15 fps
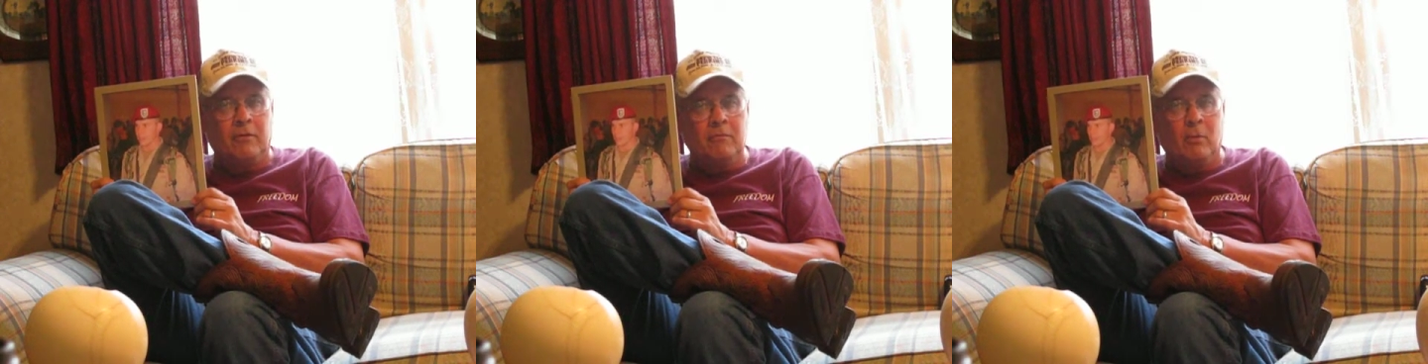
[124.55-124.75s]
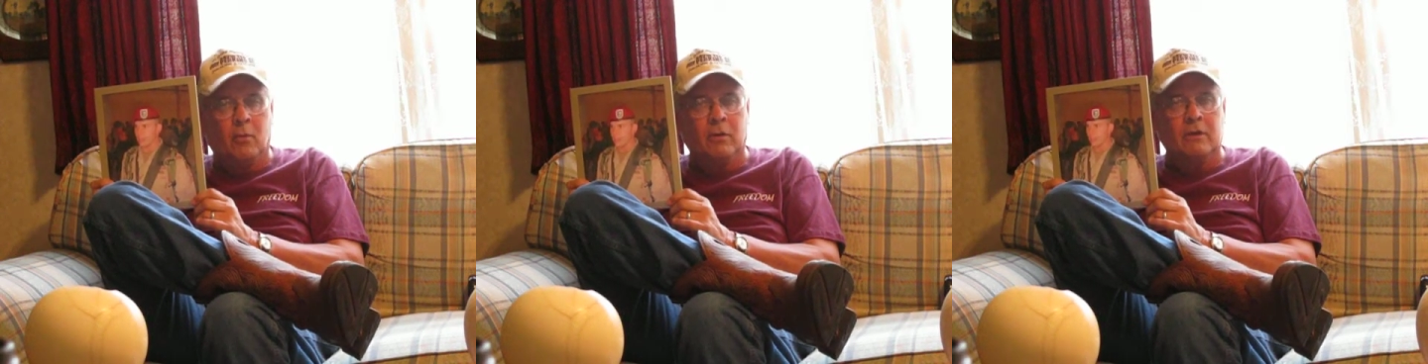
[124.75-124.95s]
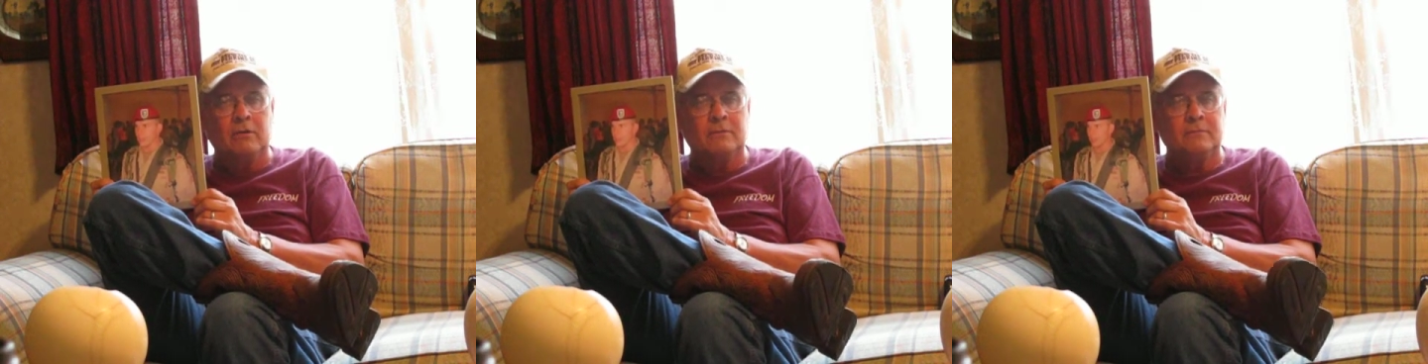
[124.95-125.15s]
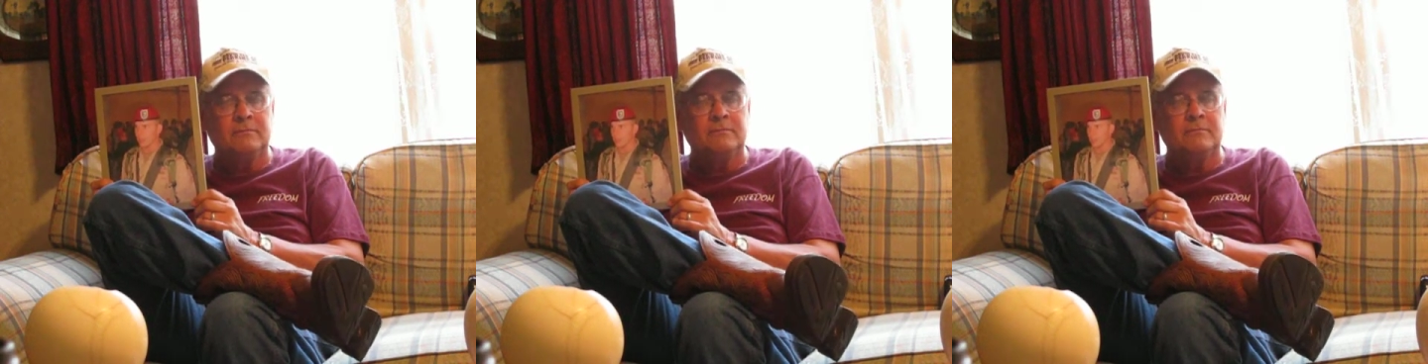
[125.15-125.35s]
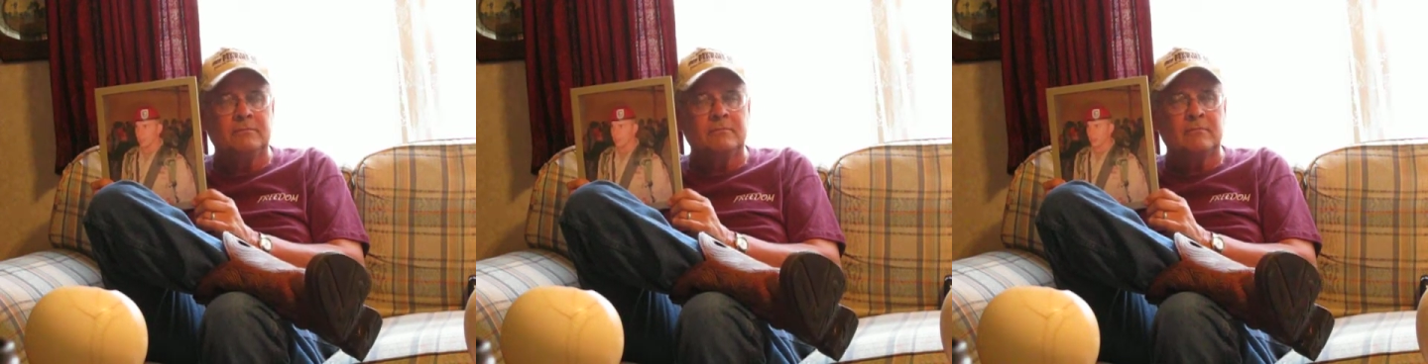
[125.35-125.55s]
morning
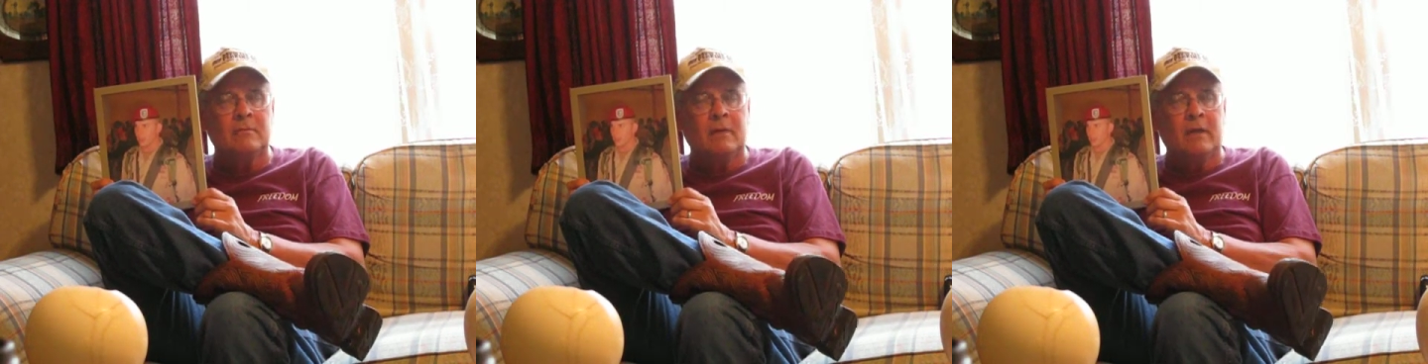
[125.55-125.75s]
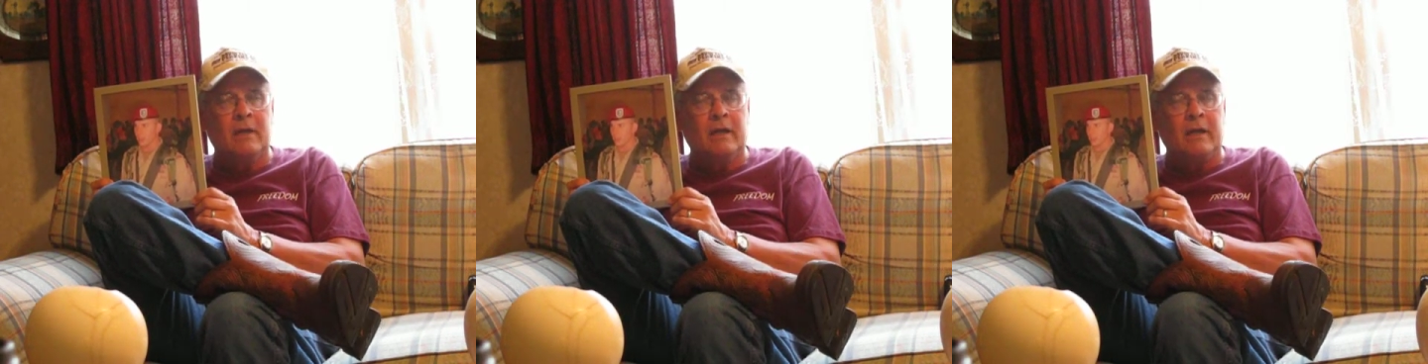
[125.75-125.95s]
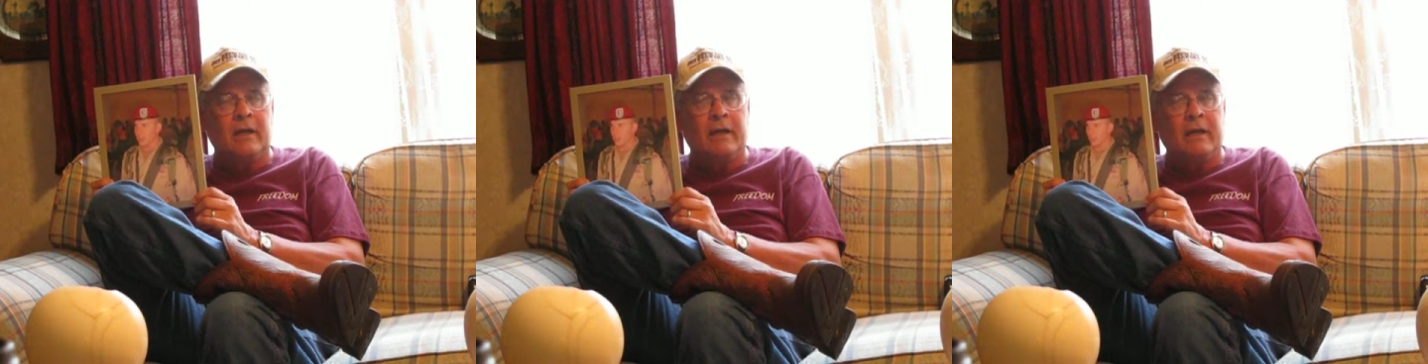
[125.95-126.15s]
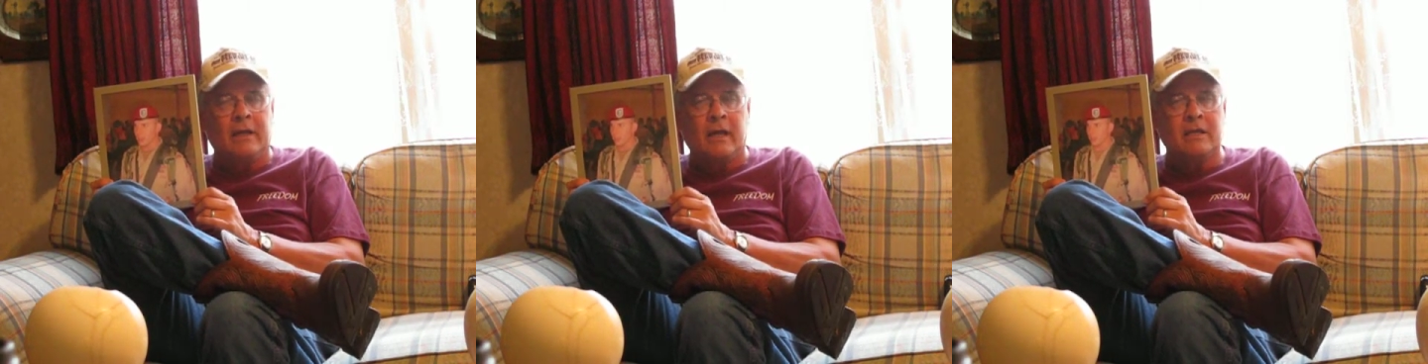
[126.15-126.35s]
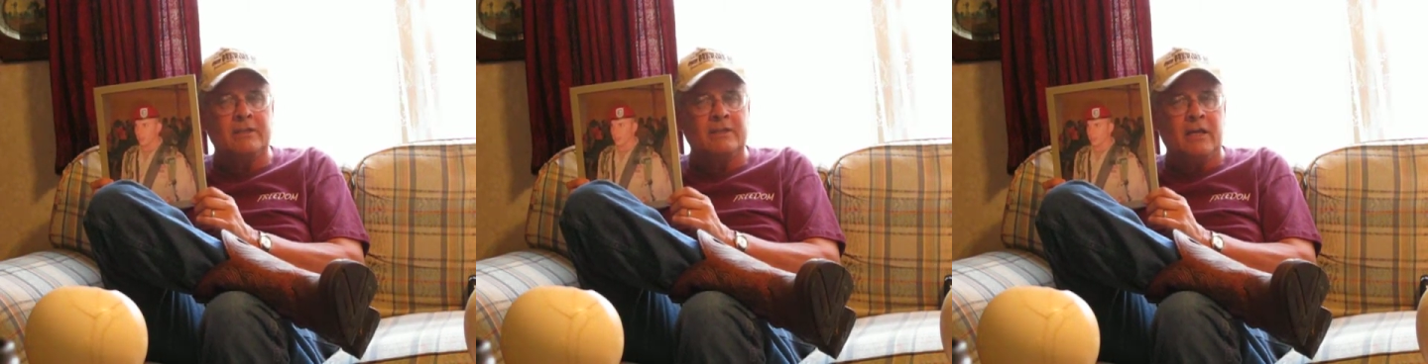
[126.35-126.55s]
and
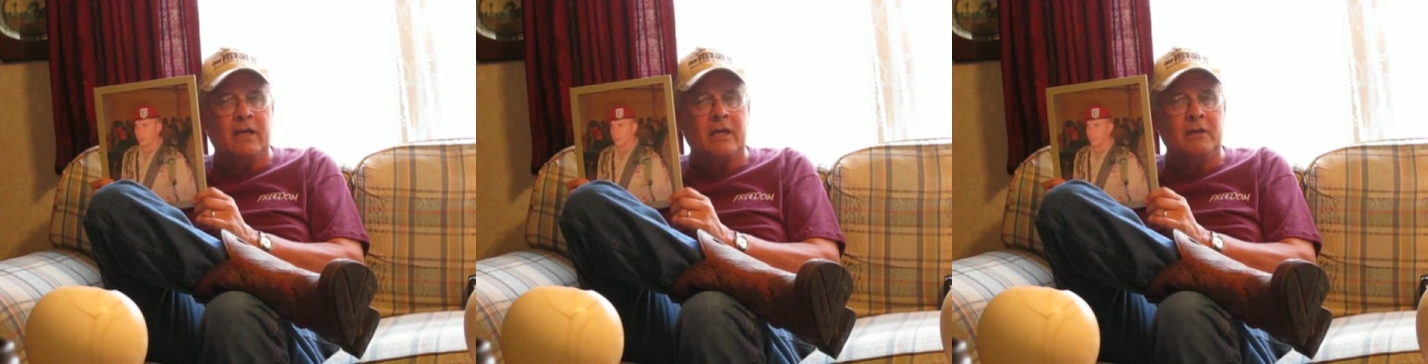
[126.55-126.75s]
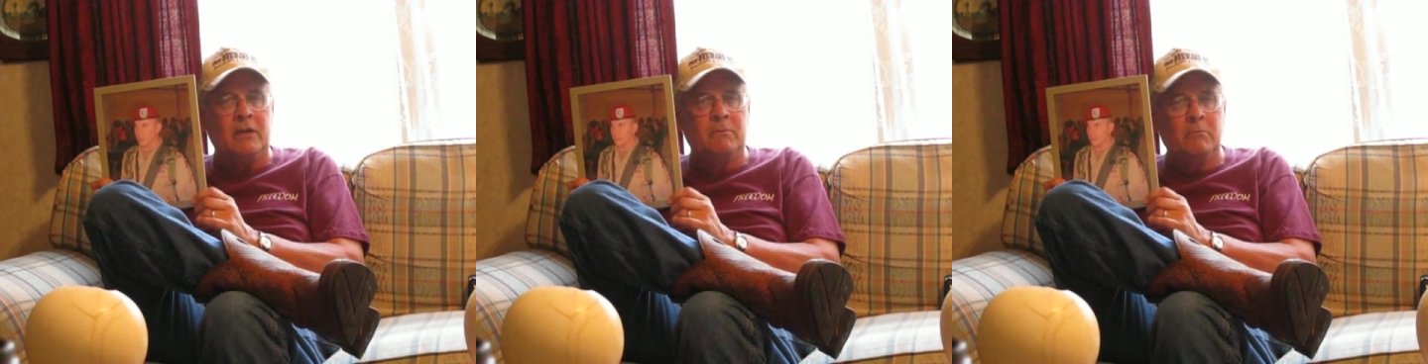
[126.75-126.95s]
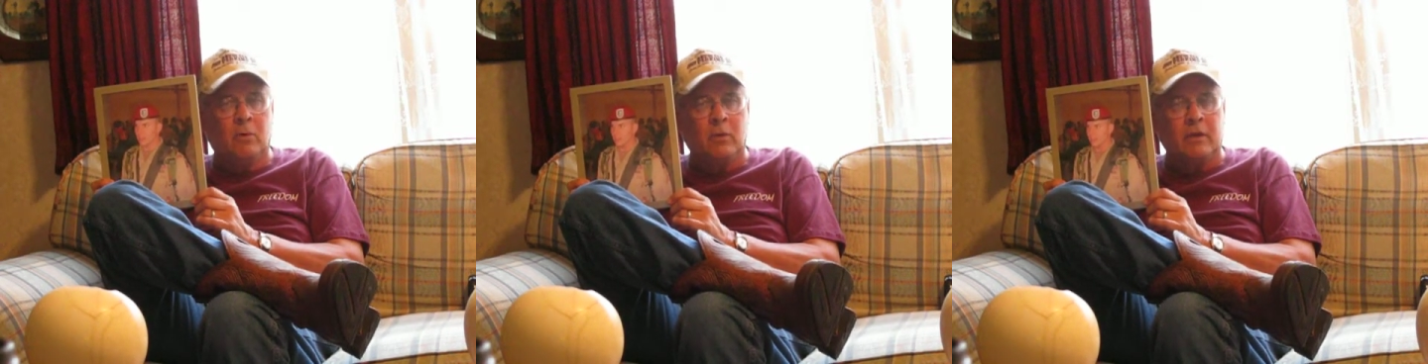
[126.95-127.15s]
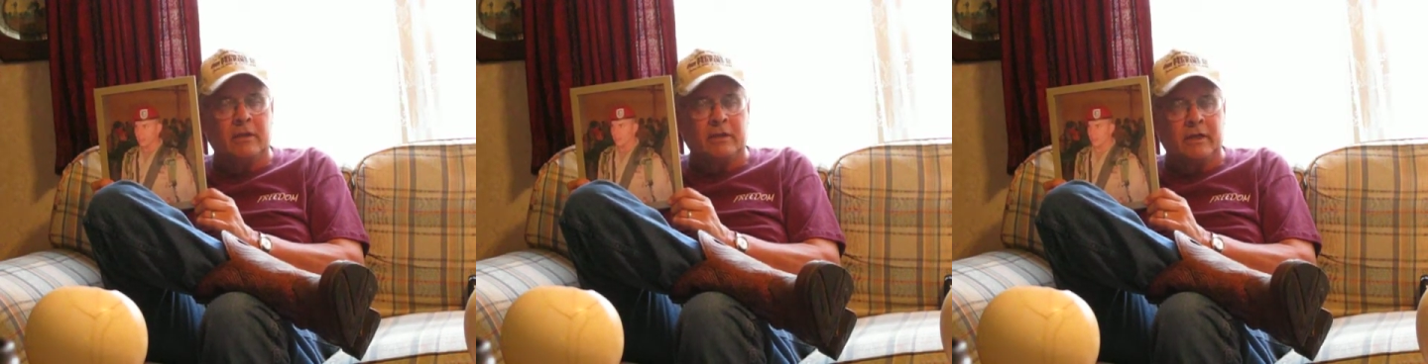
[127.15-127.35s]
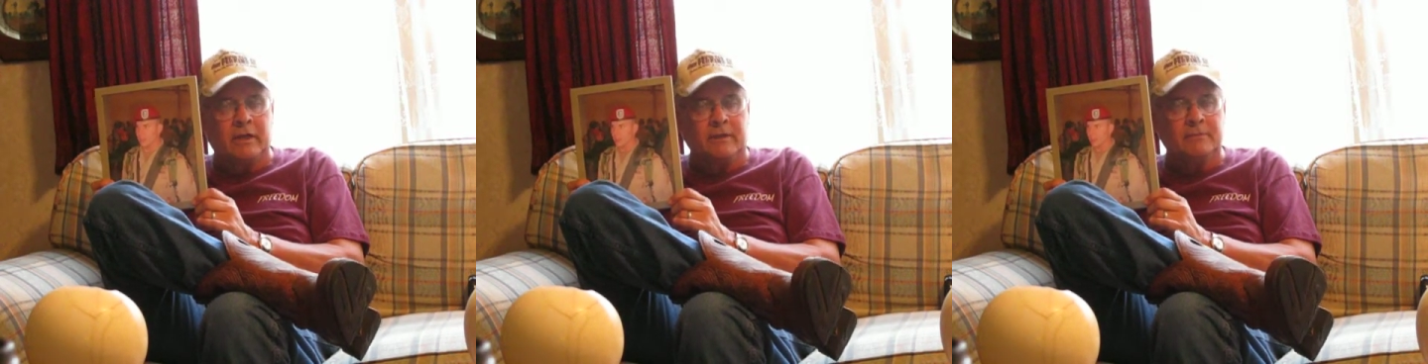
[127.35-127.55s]
I say, Good morning
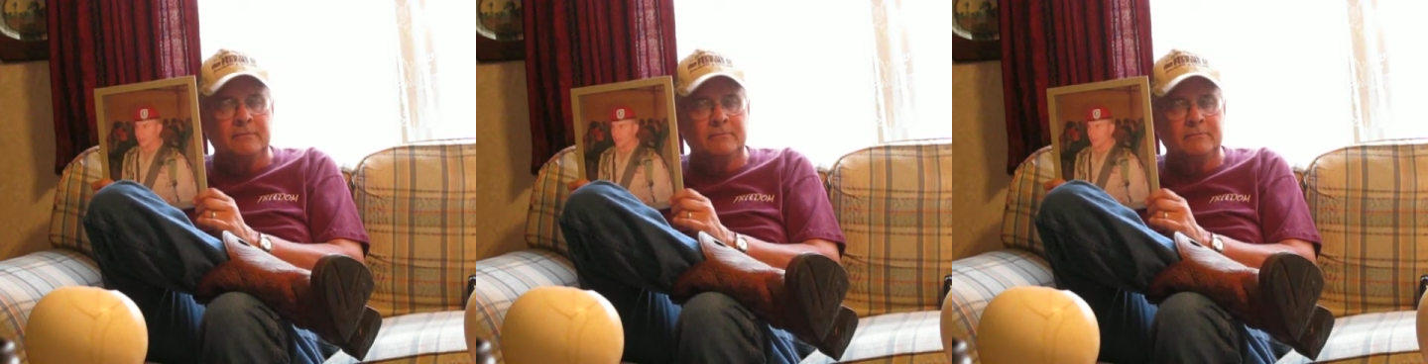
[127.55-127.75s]
to you.